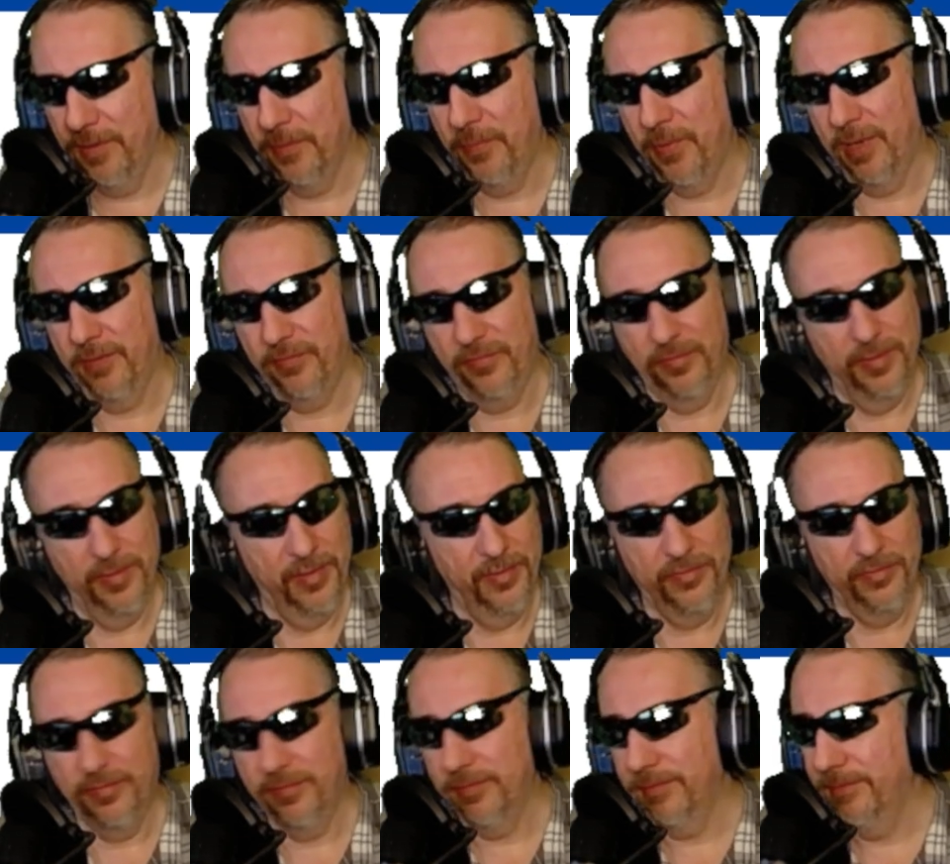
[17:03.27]
bucks on
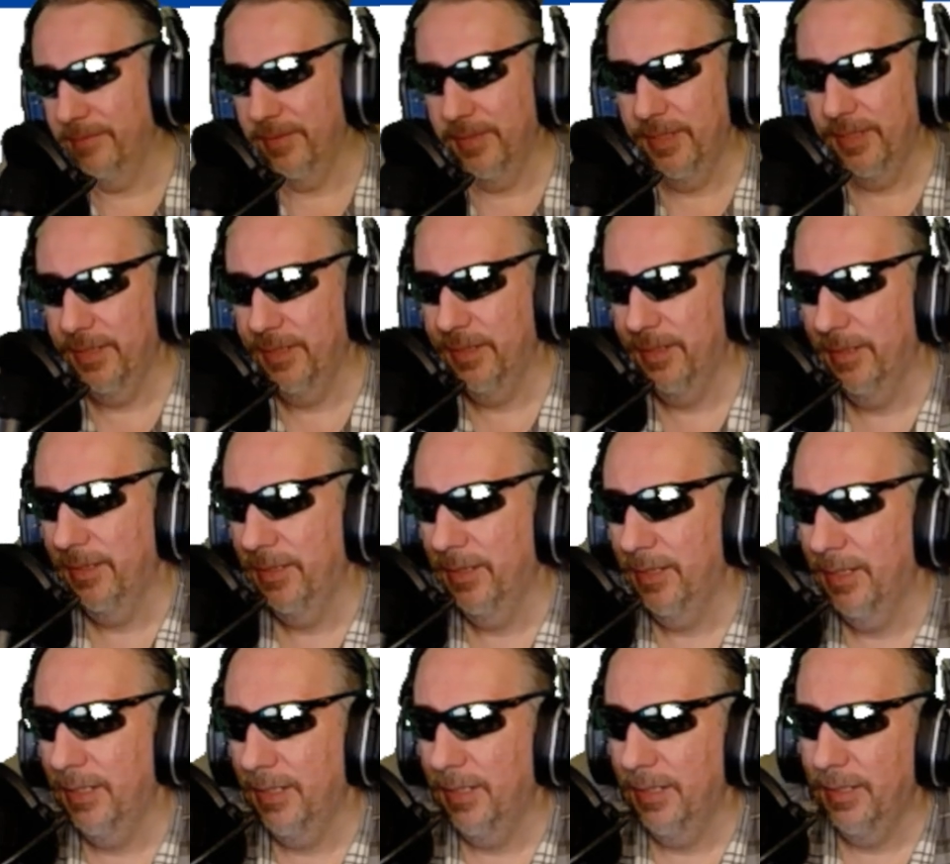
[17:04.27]
this.
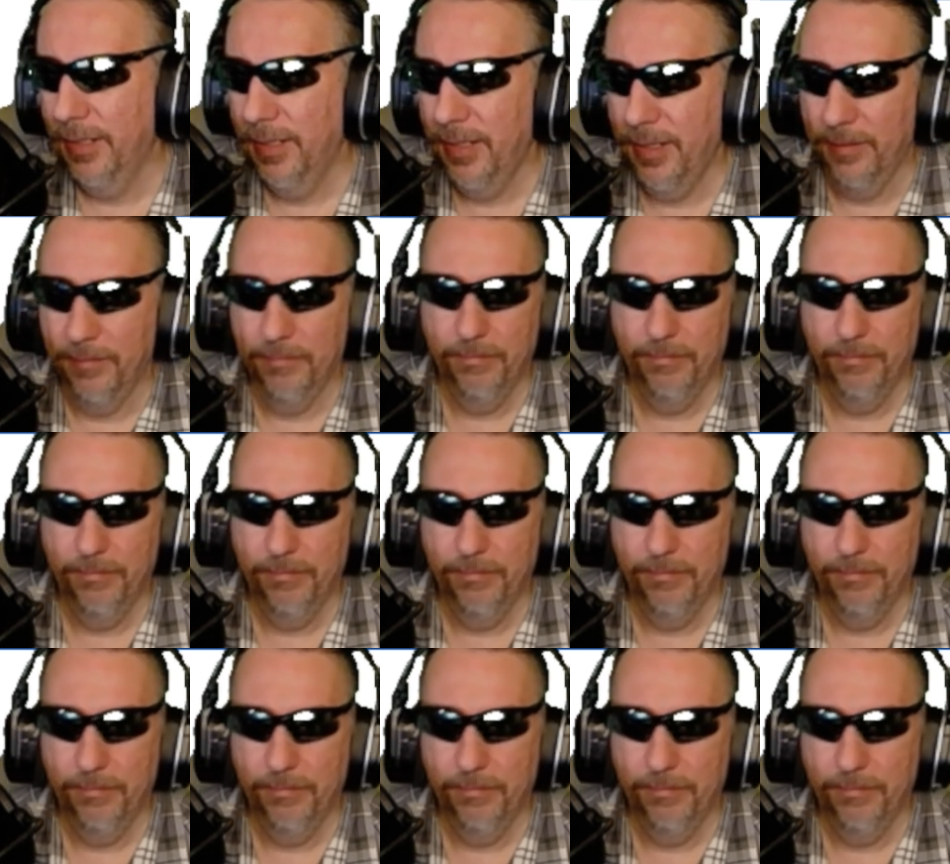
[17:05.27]
You know.